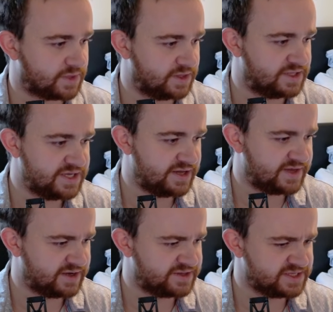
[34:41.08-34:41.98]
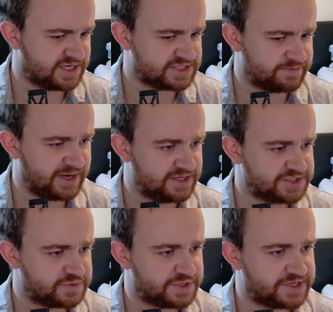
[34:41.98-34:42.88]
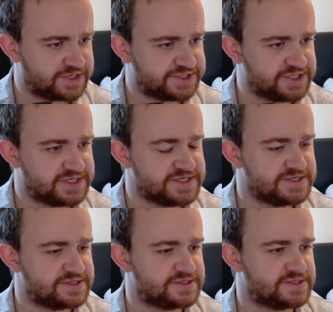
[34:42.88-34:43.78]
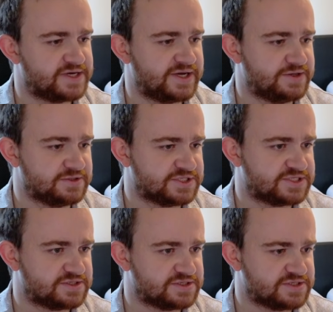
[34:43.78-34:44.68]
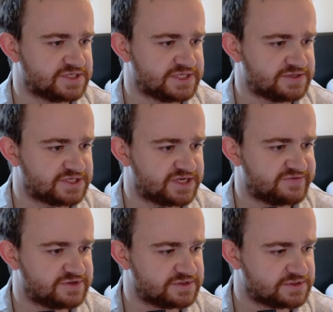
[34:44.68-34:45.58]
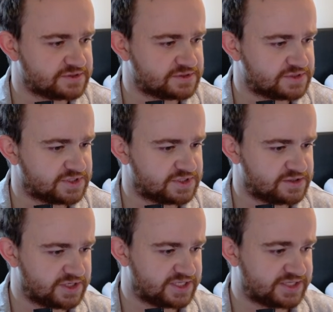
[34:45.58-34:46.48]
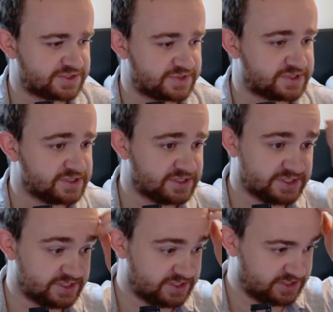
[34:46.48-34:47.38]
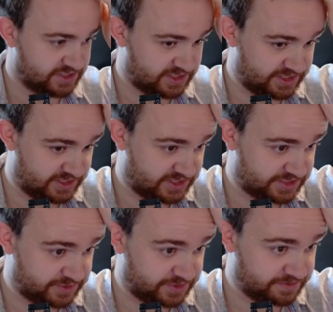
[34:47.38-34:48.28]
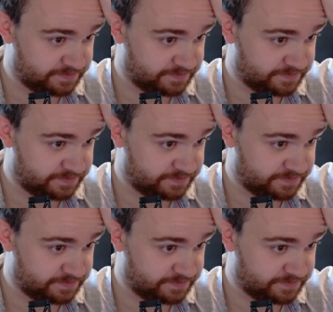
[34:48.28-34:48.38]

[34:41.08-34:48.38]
Yeah, I think that's a bad swing actually. 8 on 7. I don't like that swing. I like that swing.